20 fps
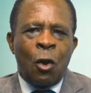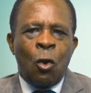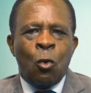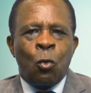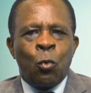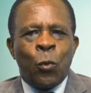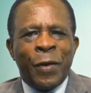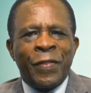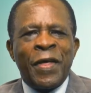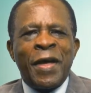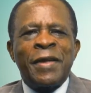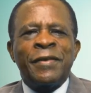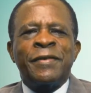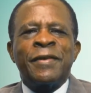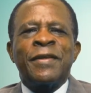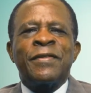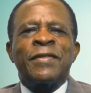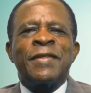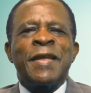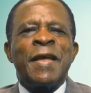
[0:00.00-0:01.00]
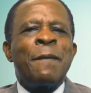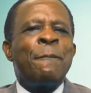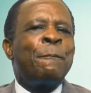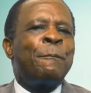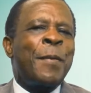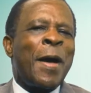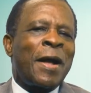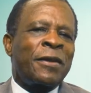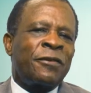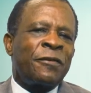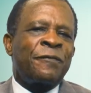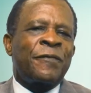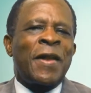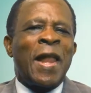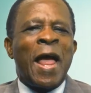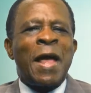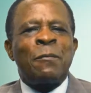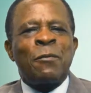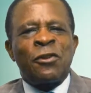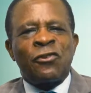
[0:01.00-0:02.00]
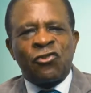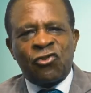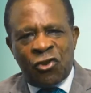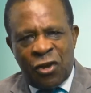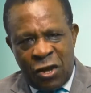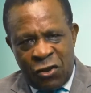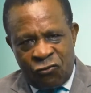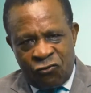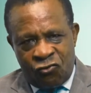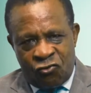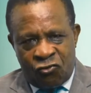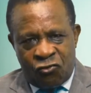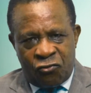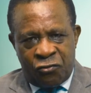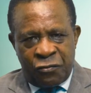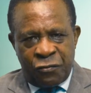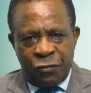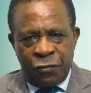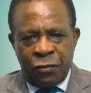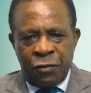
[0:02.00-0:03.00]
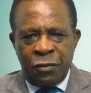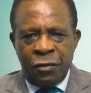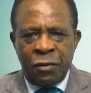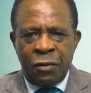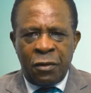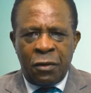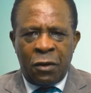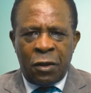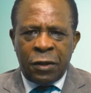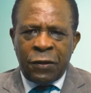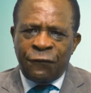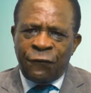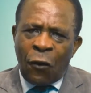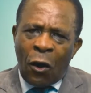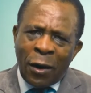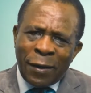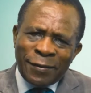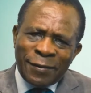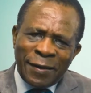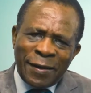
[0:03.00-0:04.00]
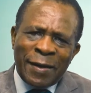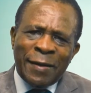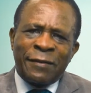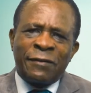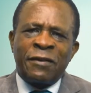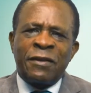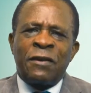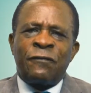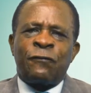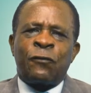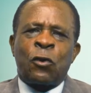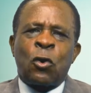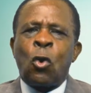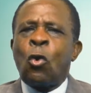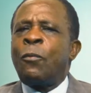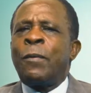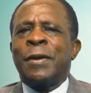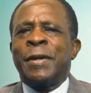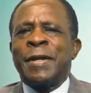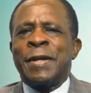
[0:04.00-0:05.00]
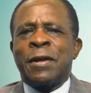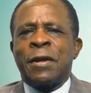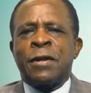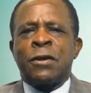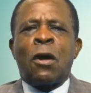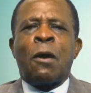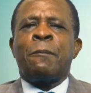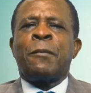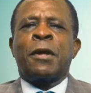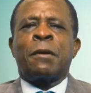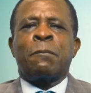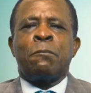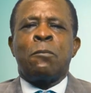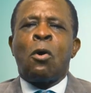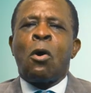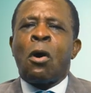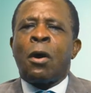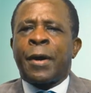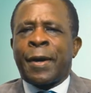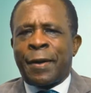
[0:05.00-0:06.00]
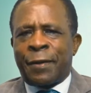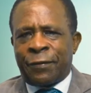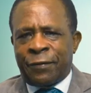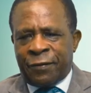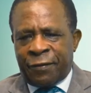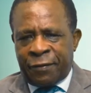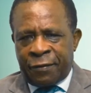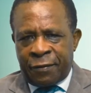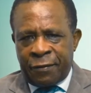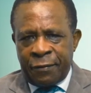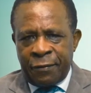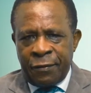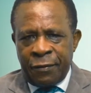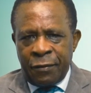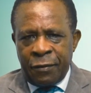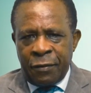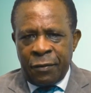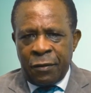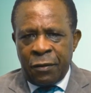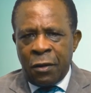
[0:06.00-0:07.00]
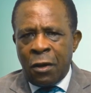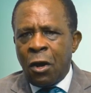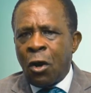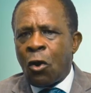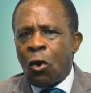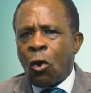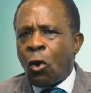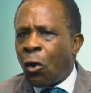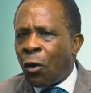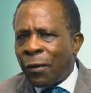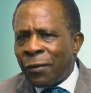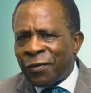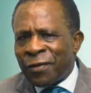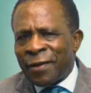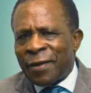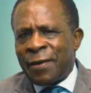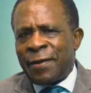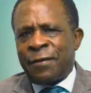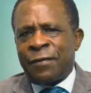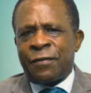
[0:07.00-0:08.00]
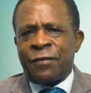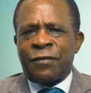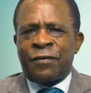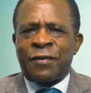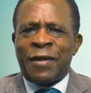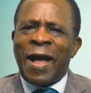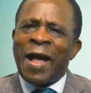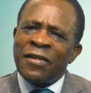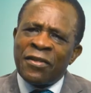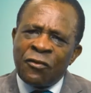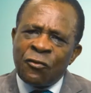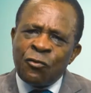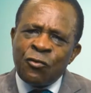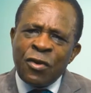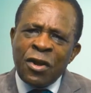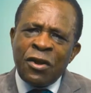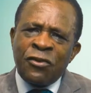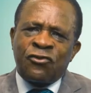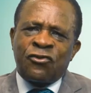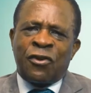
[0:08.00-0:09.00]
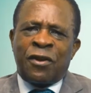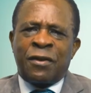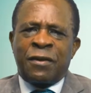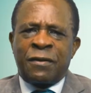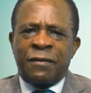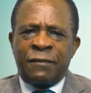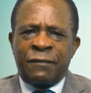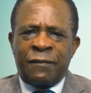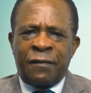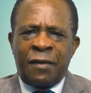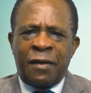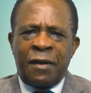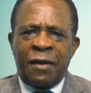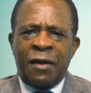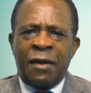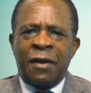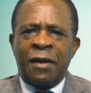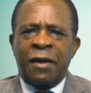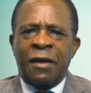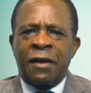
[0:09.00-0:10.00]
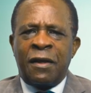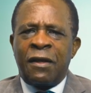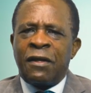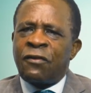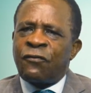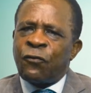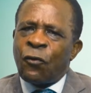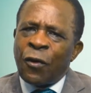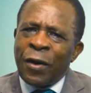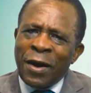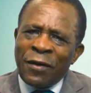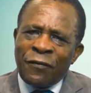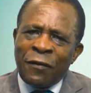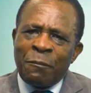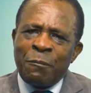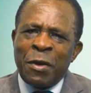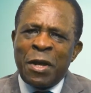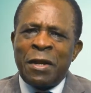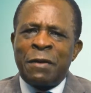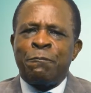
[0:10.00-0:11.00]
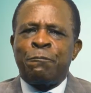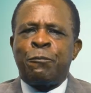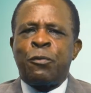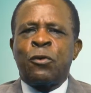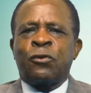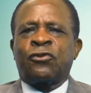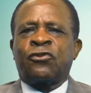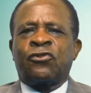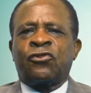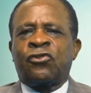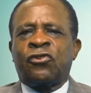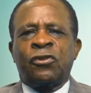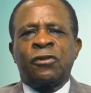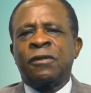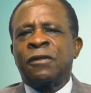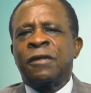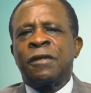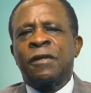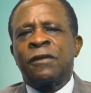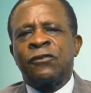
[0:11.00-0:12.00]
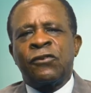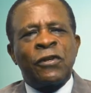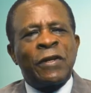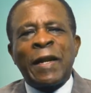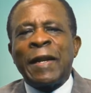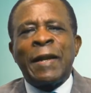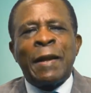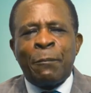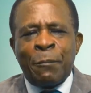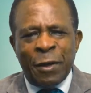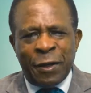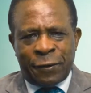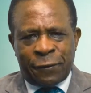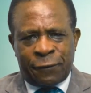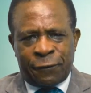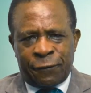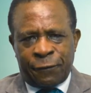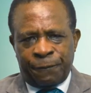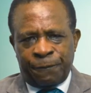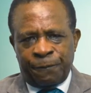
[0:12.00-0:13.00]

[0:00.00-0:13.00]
Whether it is the impact of climate change, or the volatility of global economic markets, or resilience as a region is forever being pushed to the limit.